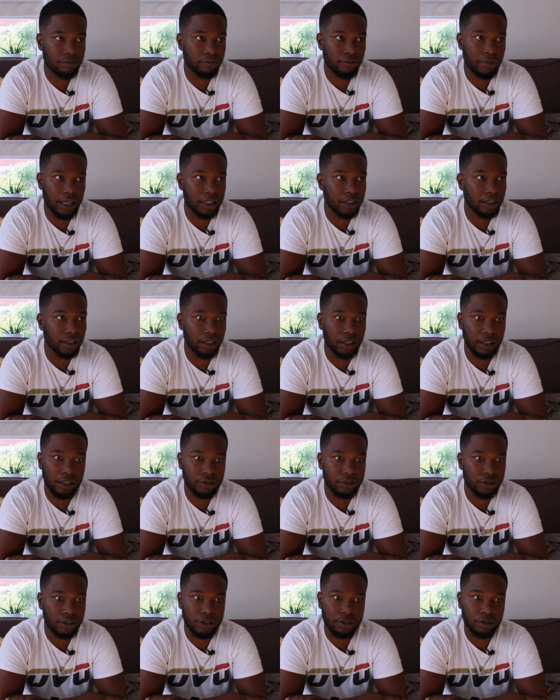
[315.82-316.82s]
making
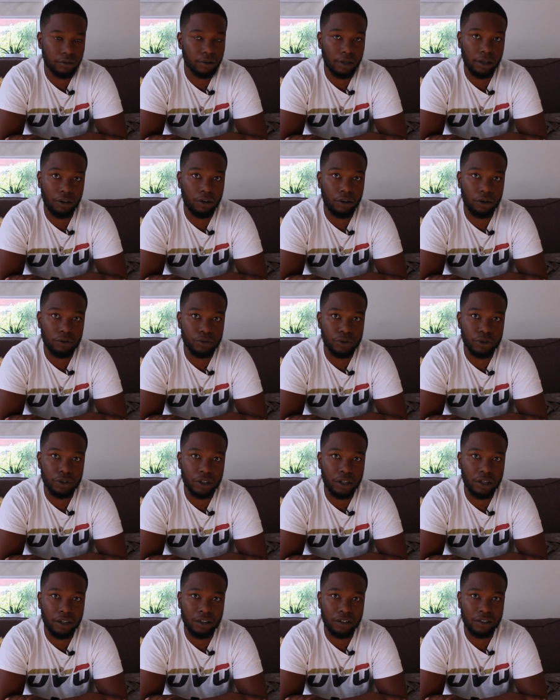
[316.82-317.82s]
it just a, a whole new
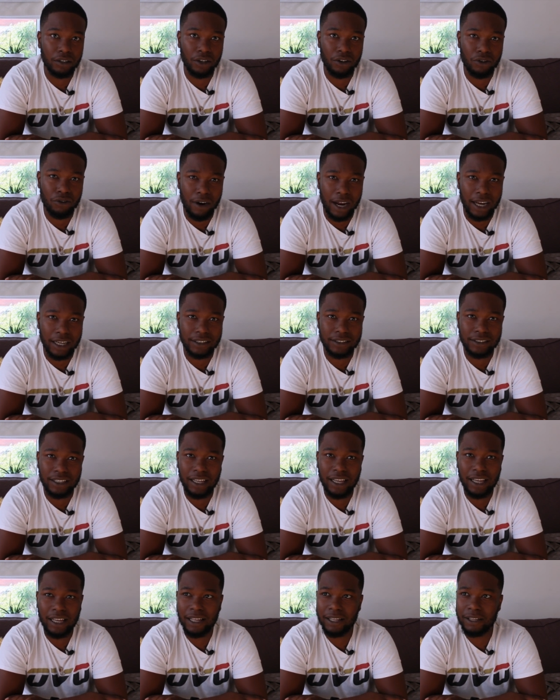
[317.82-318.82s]
car. The cracks,
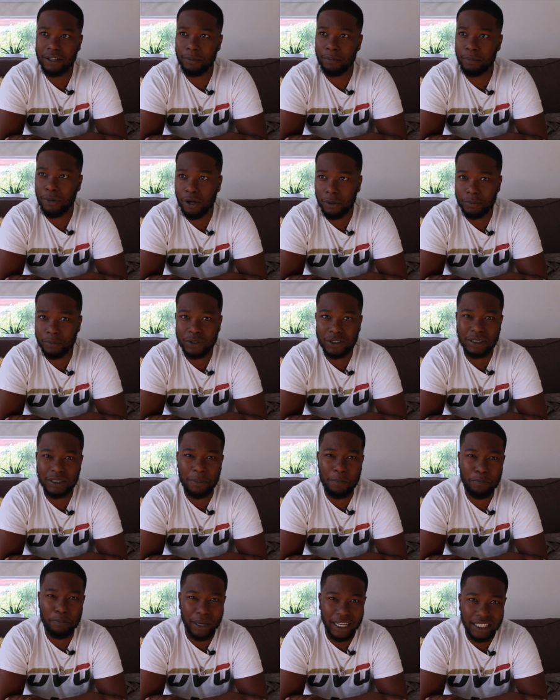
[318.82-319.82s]
the pops,
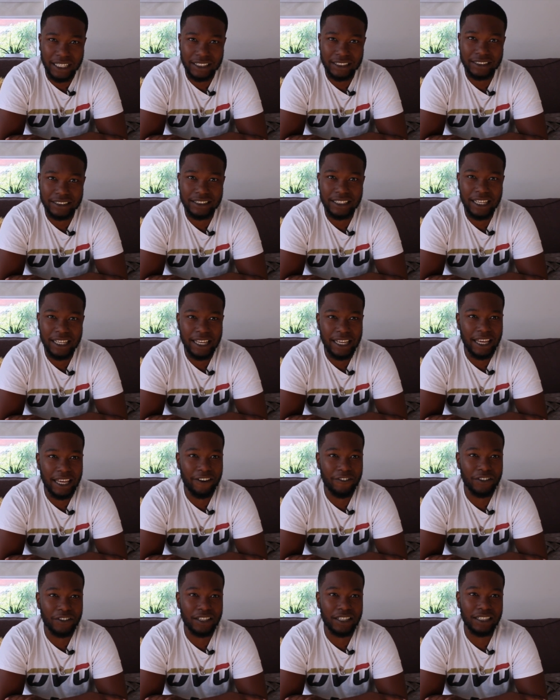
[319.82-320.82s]
the bangs,
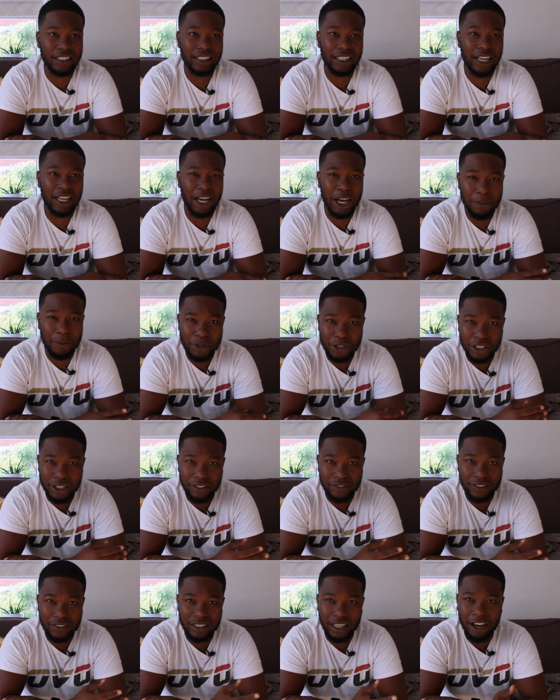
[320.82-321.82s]
everything, the
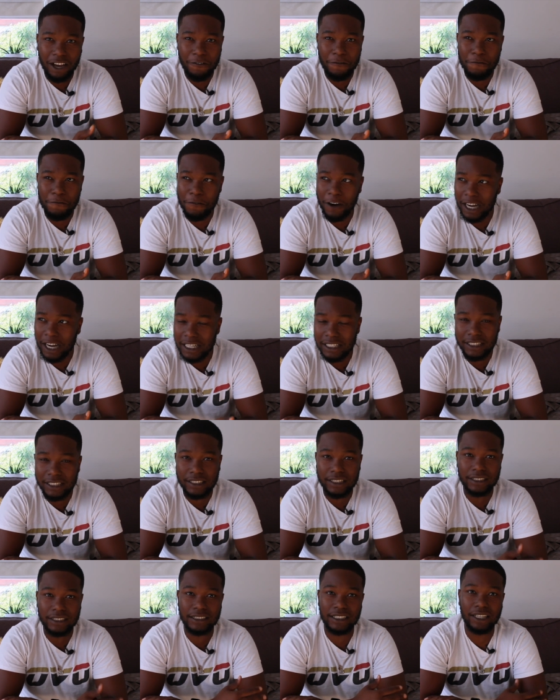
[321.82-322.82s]
upshift, how
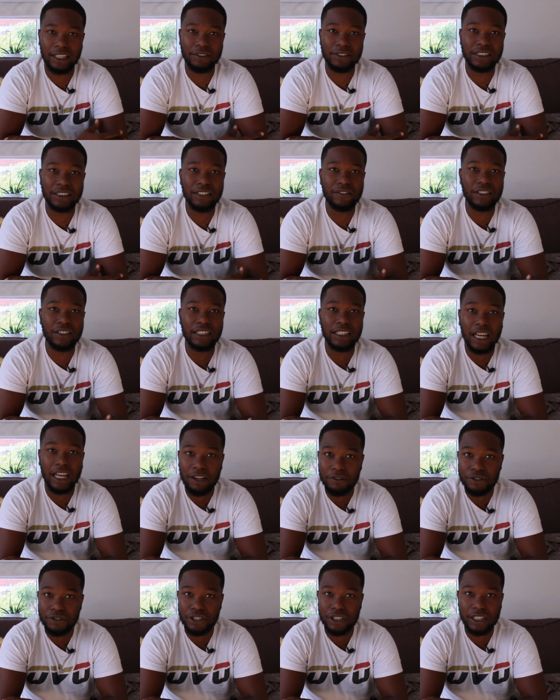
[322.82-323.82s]
violent it sounds, even the
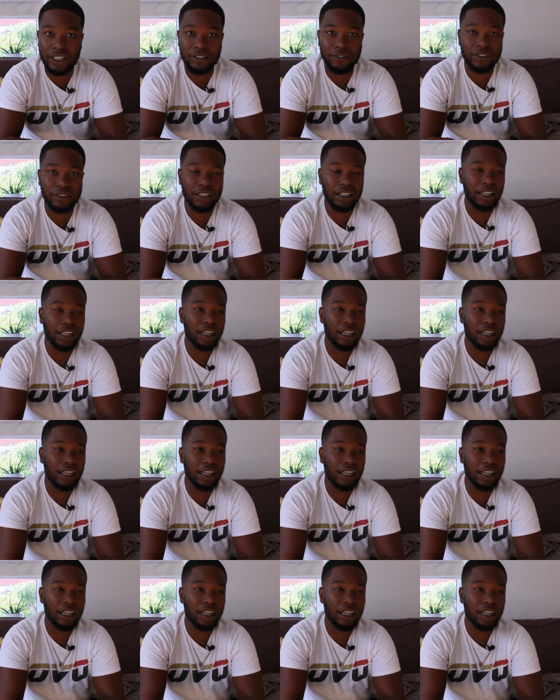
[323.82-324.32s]
downshift,